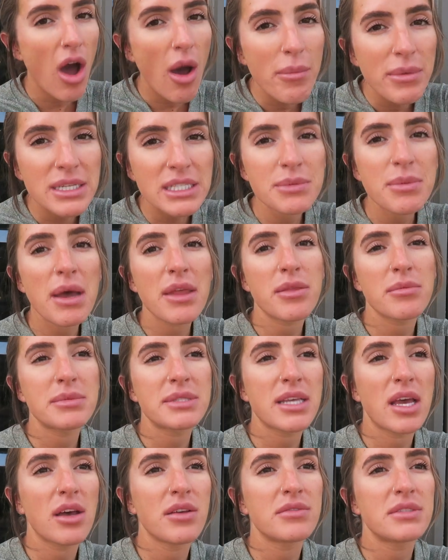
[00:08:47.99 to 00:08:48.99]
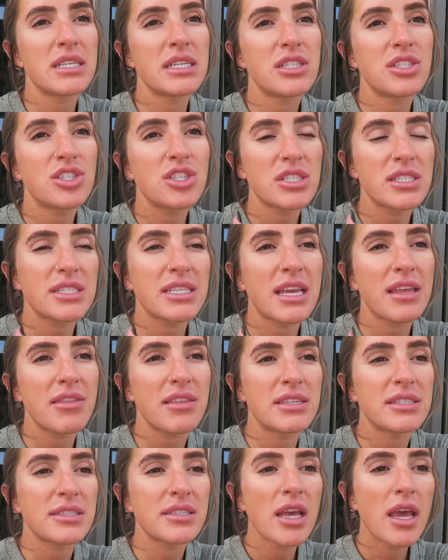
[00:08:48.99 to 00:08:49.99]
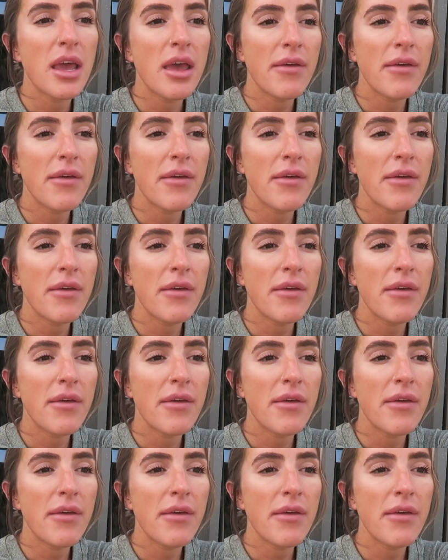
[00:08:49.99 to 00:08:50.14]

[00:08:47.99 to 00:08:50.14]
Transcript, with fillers: comments about themselves and it's just like this